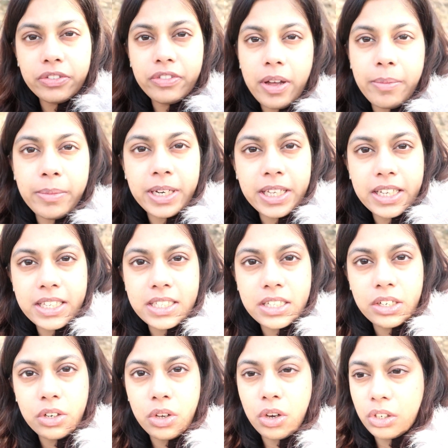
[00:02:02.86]
the family is
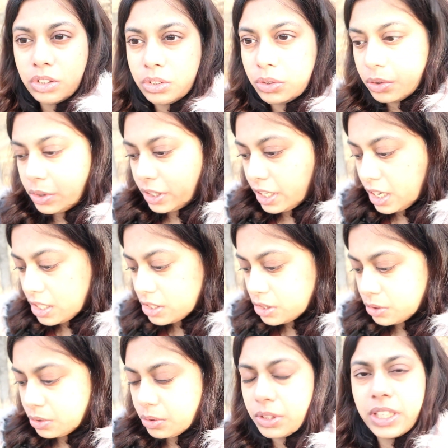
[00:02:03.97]
in North Korea,
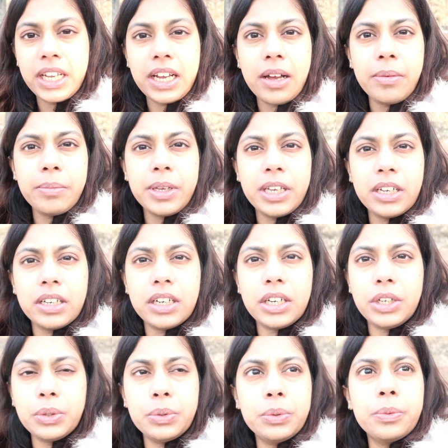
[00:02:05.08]
so they come here
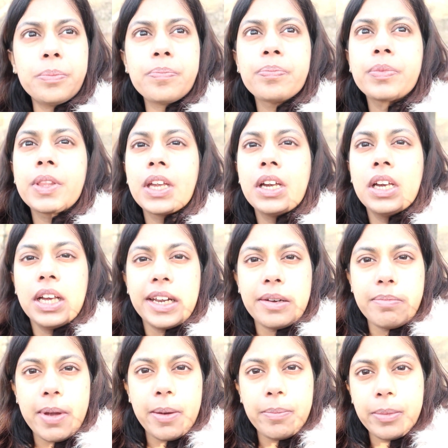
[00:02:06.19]
to
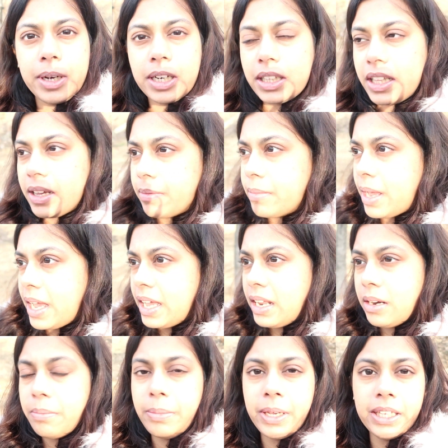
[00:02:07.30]
remember them
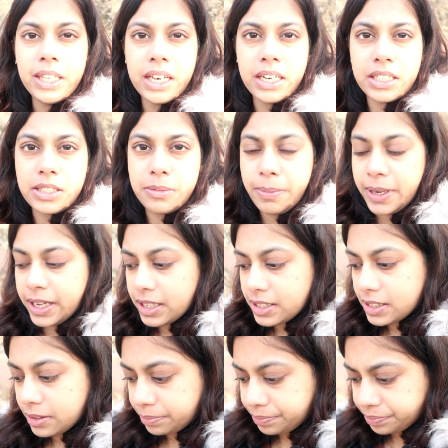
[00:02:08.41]
and pay their
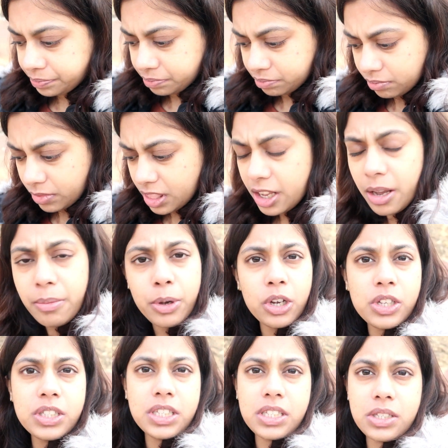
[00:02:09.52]
respects
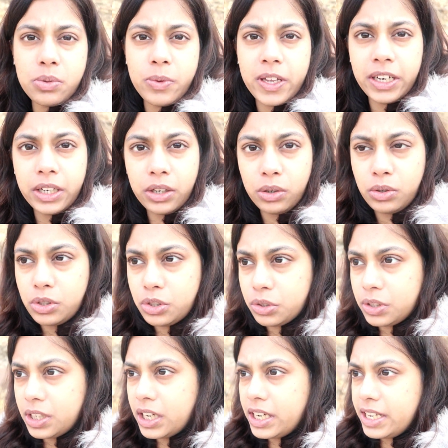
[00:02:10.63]
because this is very close
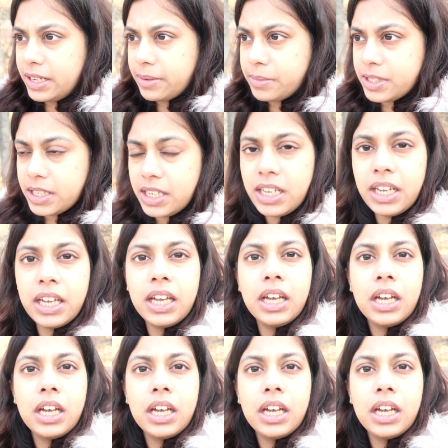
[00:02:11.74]
to the DMZ.